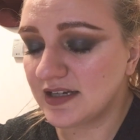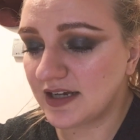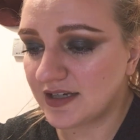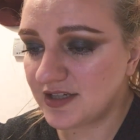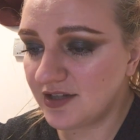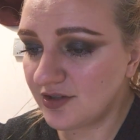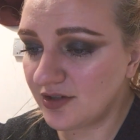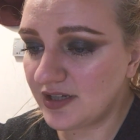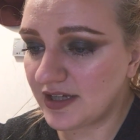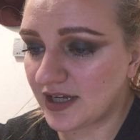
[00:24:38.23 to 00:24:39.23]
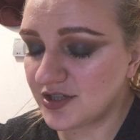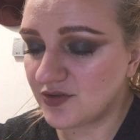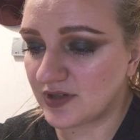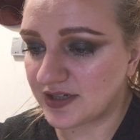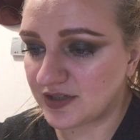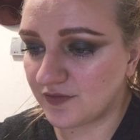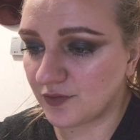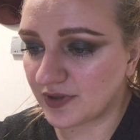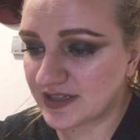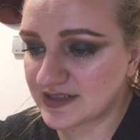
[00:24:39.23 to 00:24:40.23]
1938 to
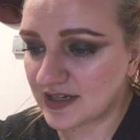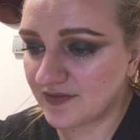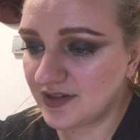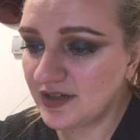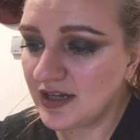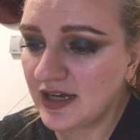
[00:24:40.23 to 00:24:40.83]
1947